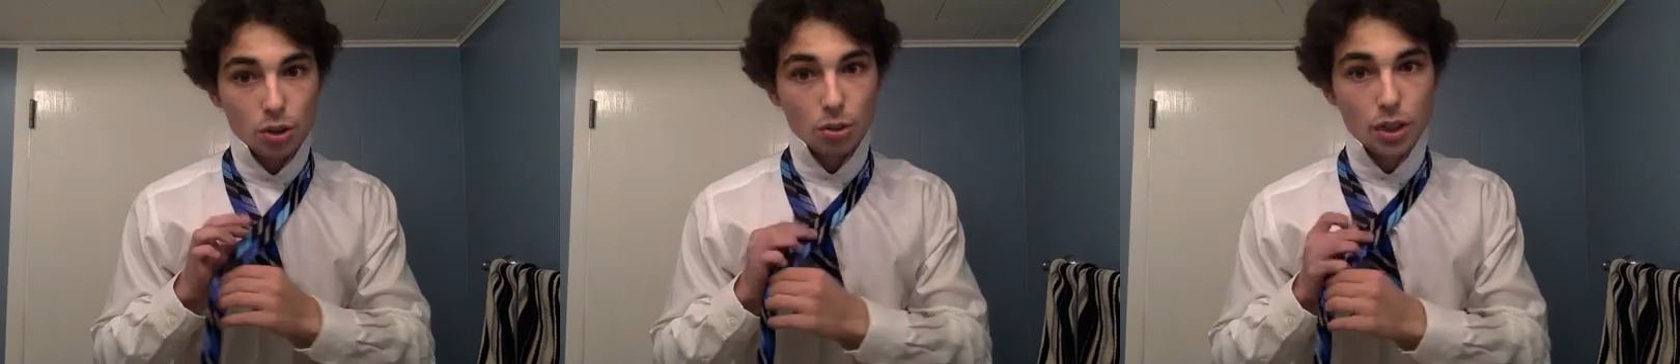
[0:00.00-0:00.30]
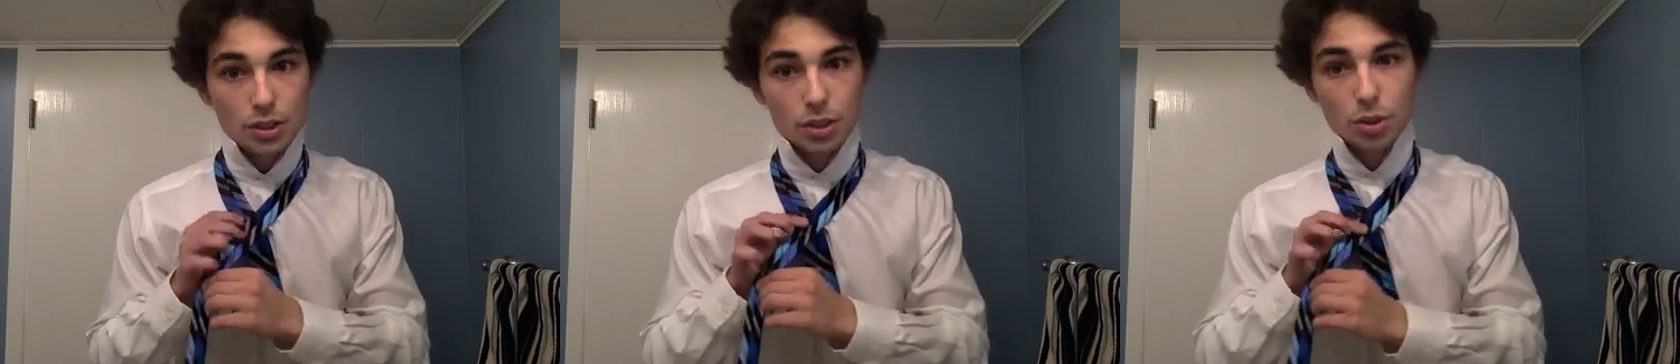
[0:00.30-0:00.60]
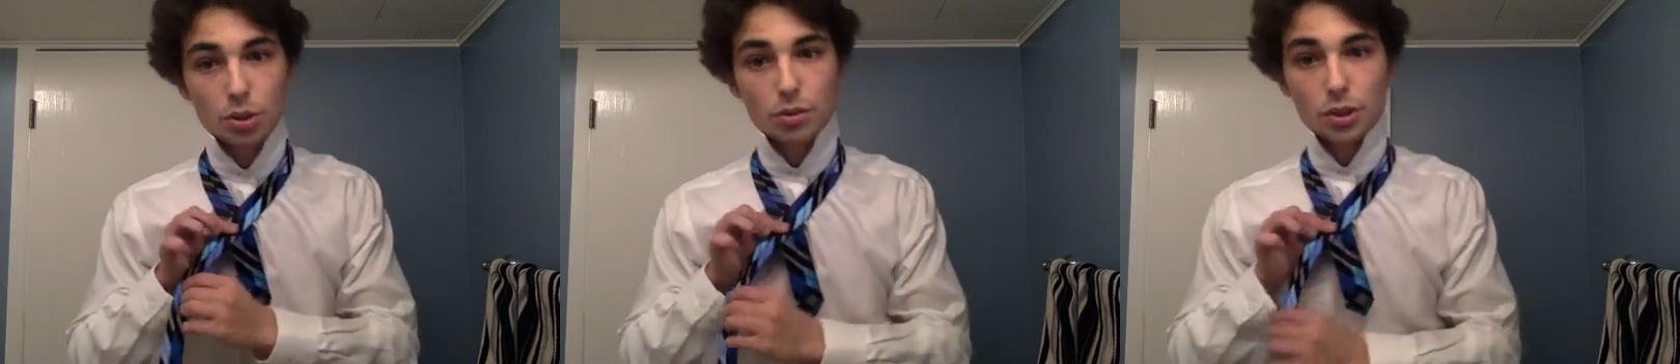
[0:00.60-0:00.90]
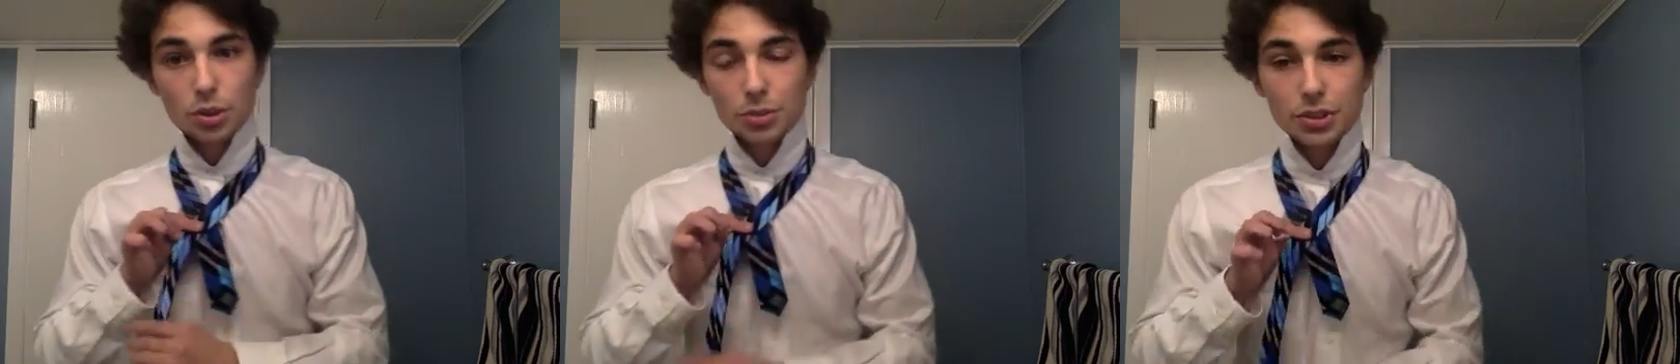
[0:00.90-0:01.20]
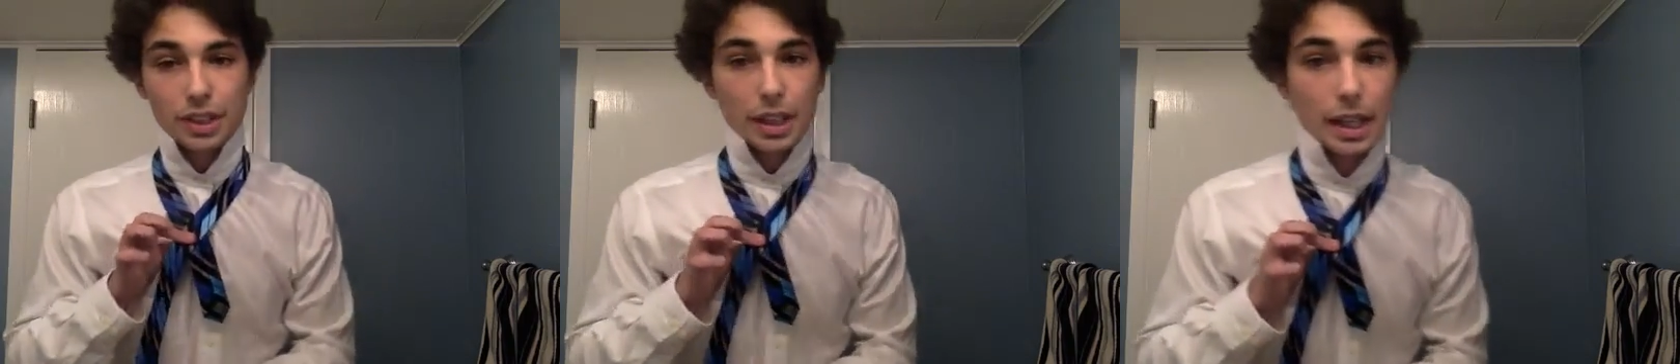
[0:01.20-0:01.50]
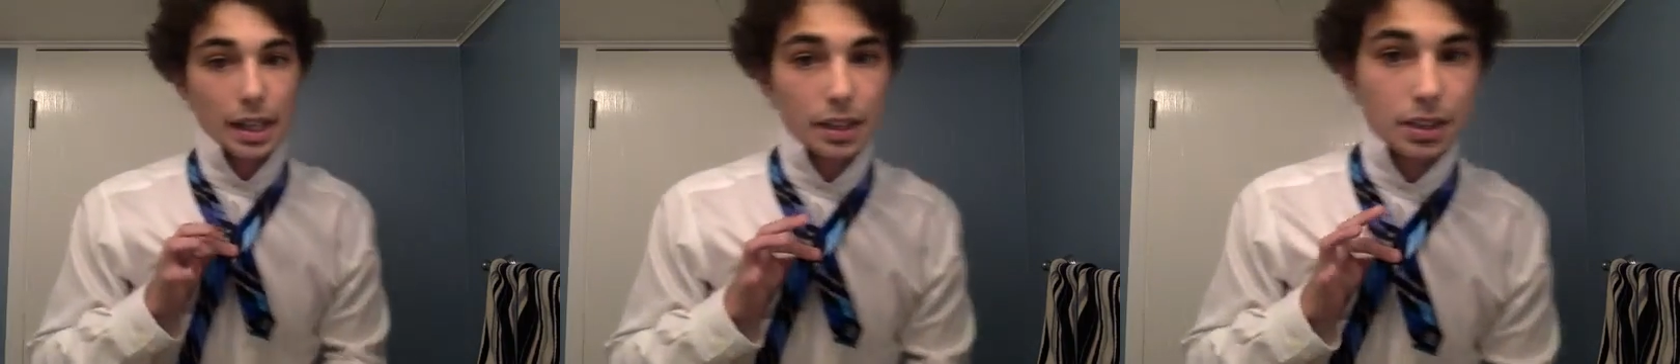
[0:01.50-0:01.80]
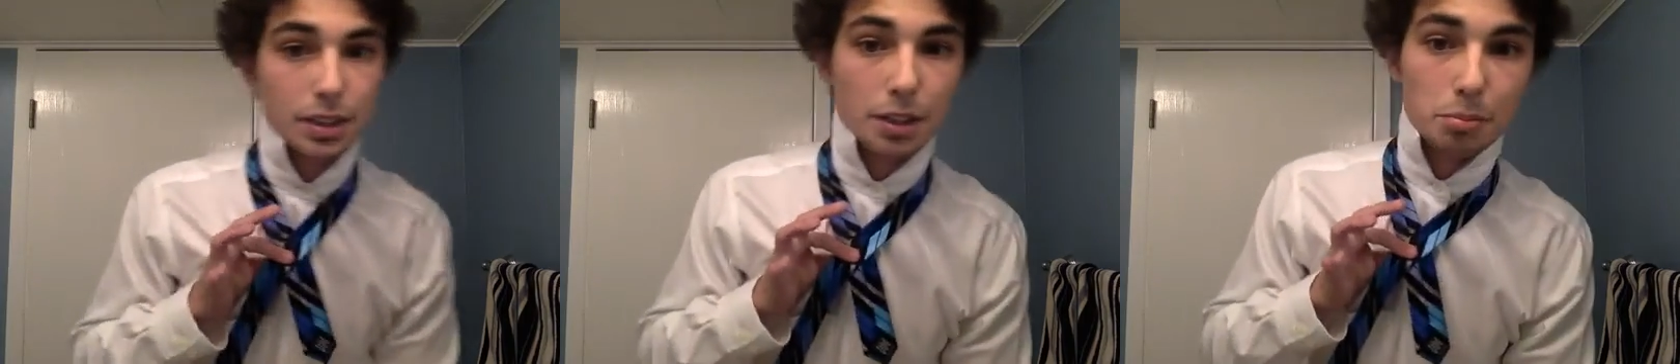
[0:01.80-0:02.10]
cross it over almost like an
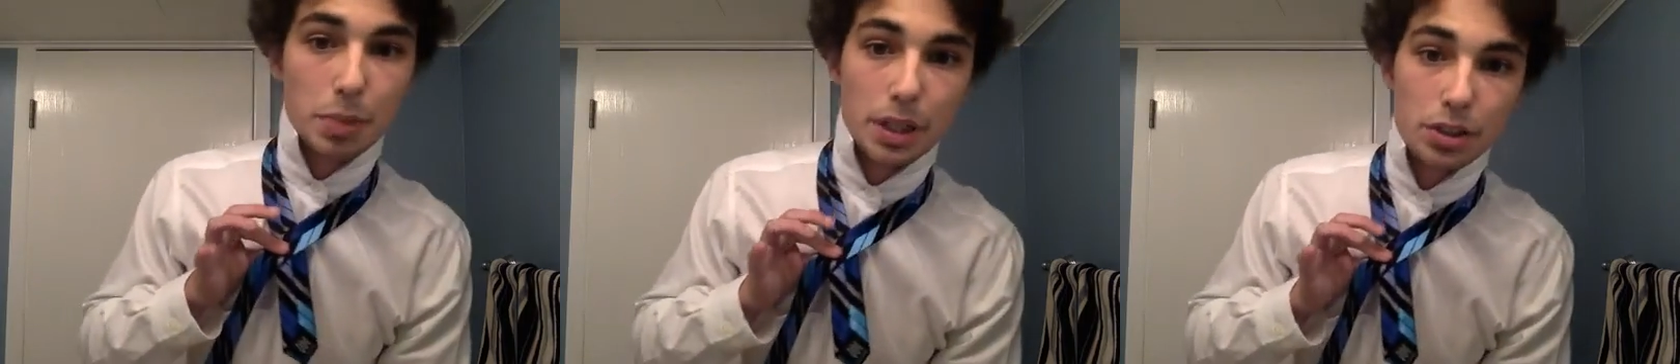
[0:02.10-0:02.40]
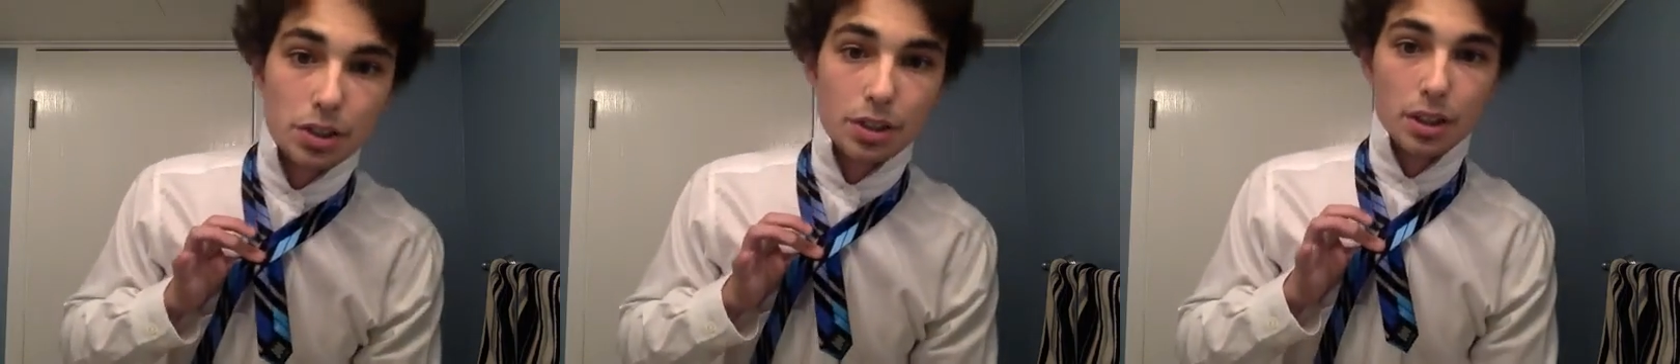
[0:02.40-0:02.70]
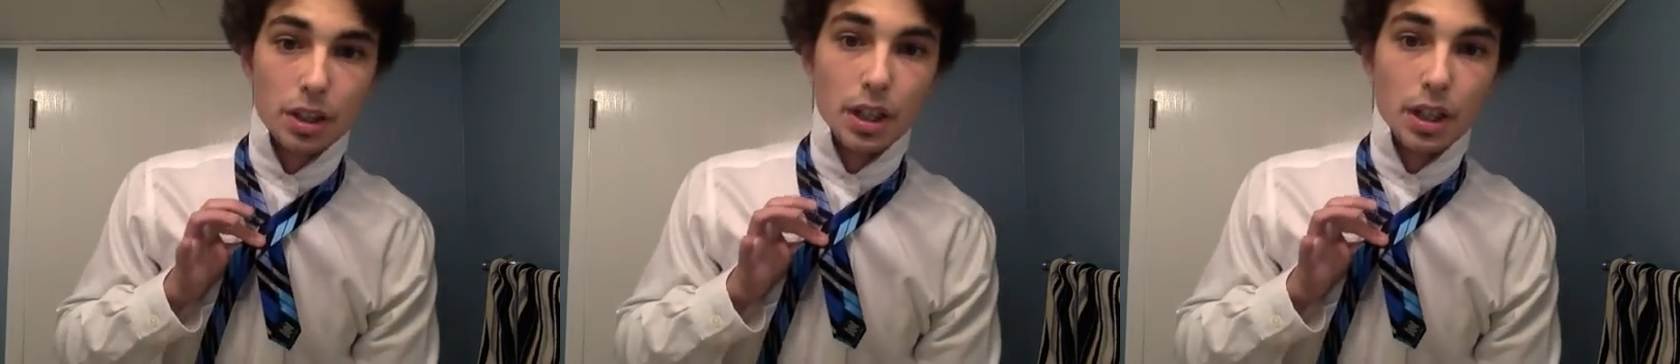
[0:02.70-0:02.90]
X, and pinch.